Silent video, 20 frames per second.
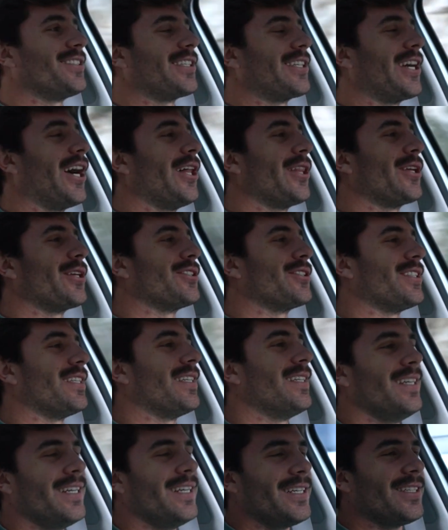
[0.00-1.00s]
the colors
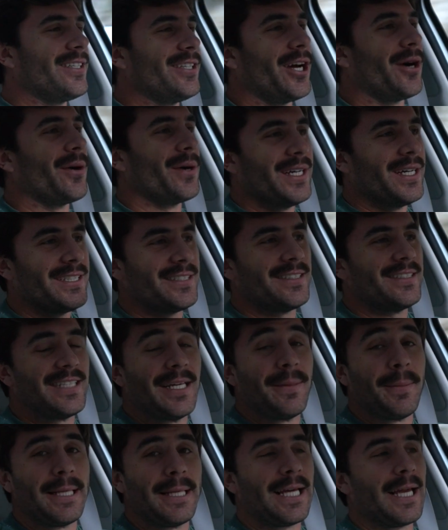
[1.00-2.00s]
and, you know,
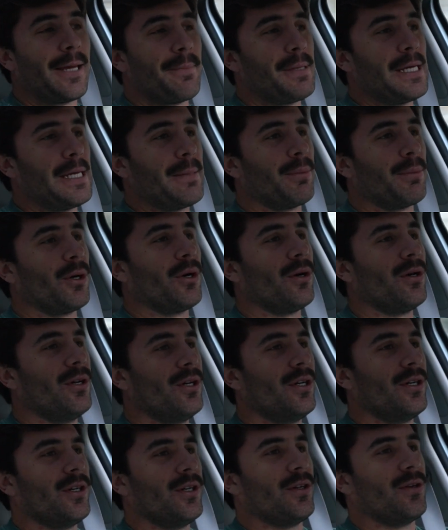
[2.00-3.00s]
stimulate people
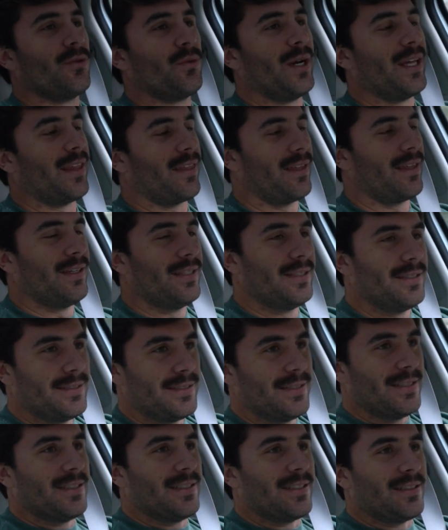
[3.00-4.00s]
with
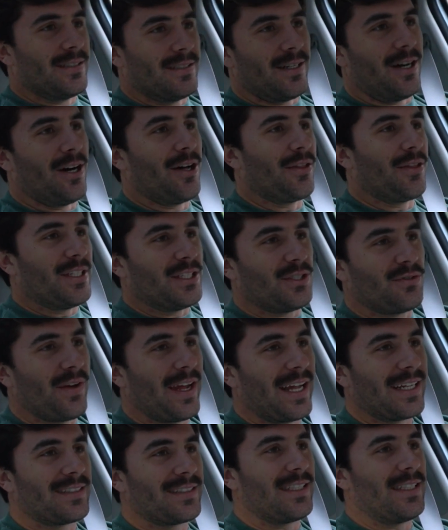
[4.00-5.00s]
all these
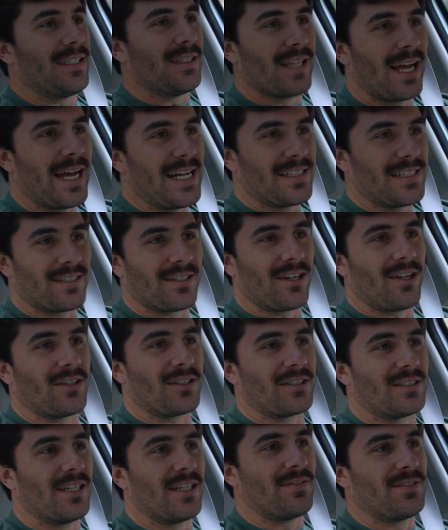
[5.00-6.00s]
fancy lights and all
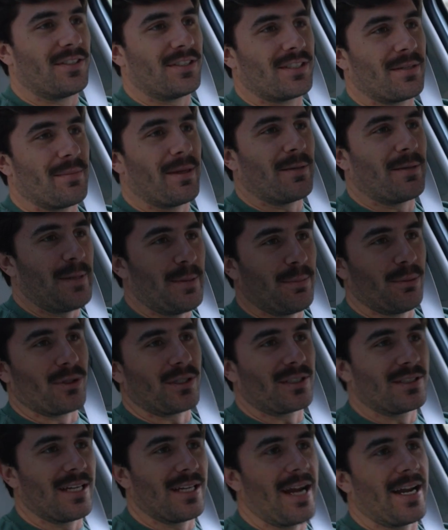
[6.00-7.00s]
this stuff just to make people
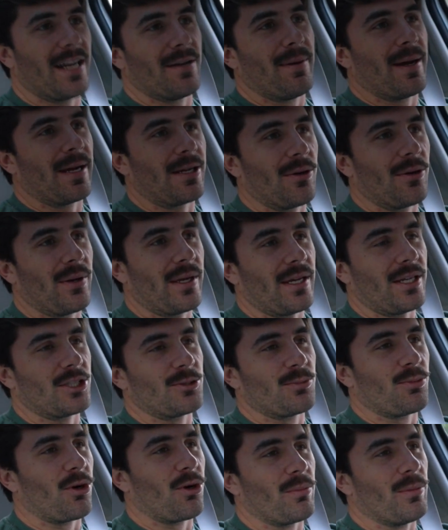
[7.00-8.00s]
excited about going into
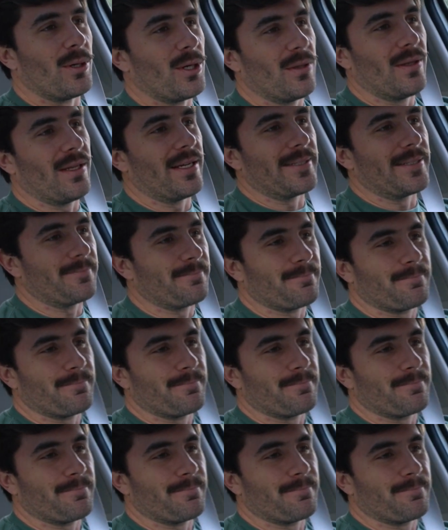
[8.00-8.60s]
sport mode. Like,